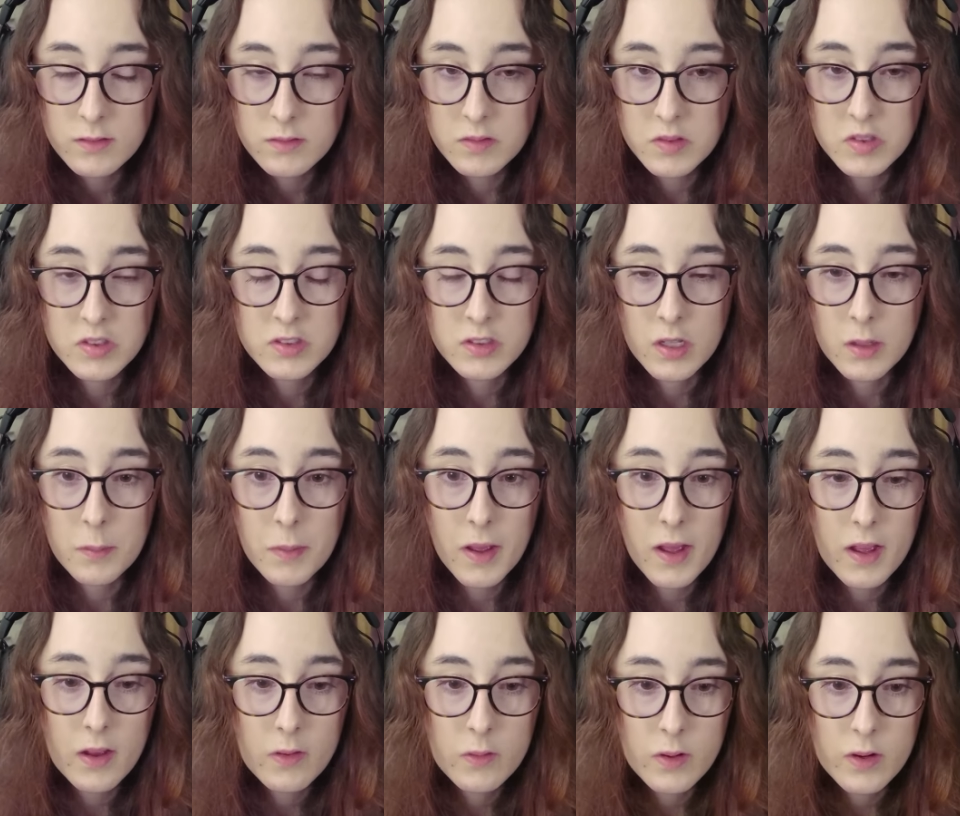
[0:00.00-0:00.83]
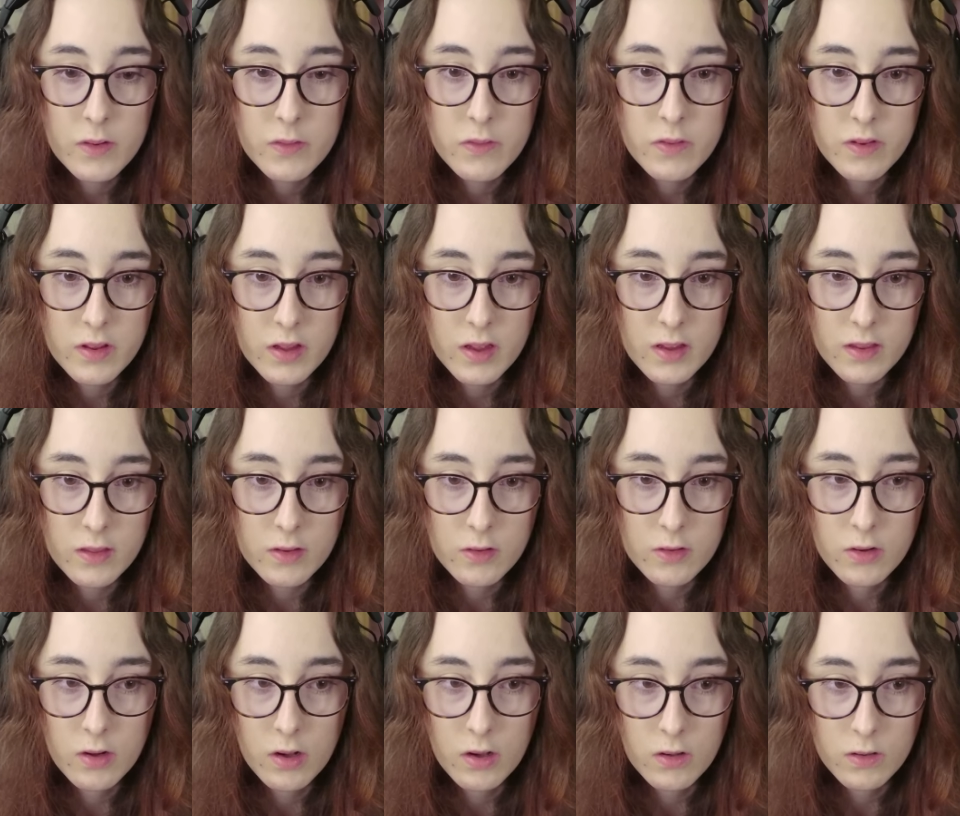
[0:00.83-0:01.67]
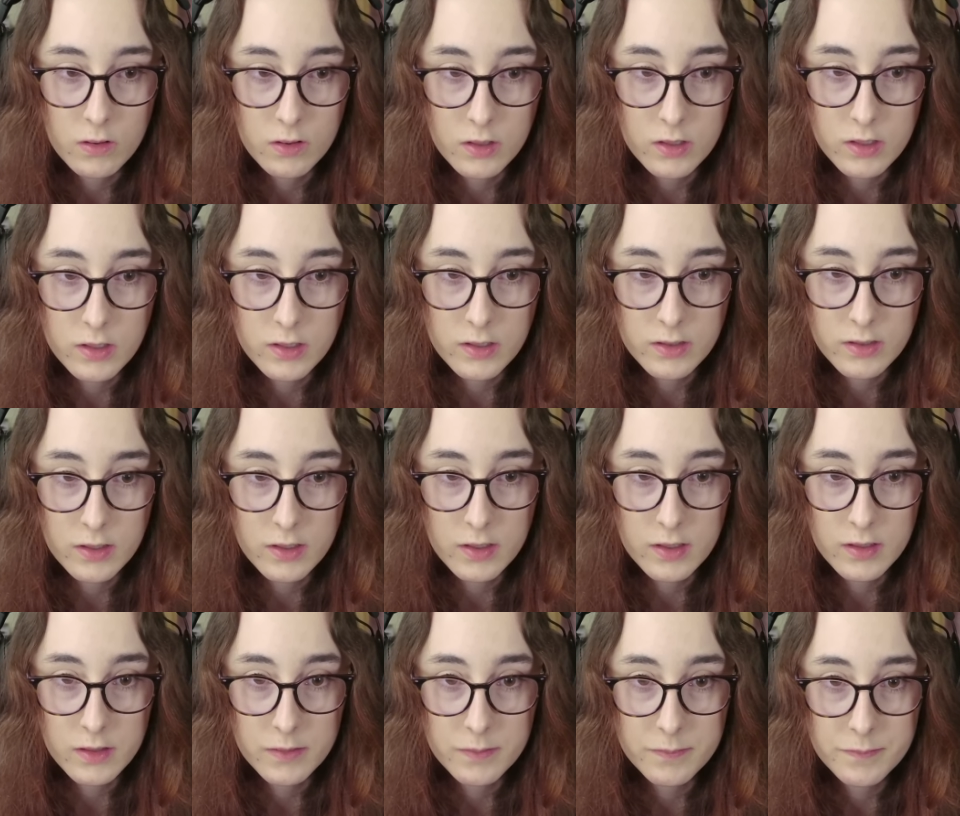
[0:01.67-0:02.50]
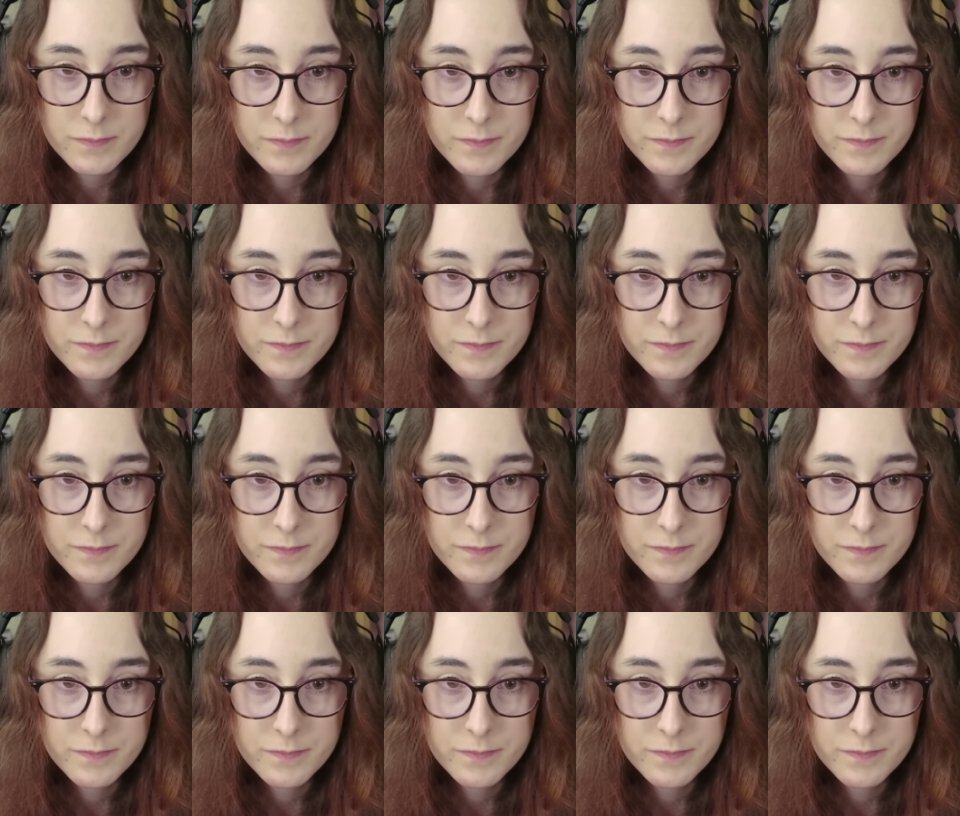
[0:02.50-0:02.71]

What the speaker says: Somehow, I feel like they're all gonna die.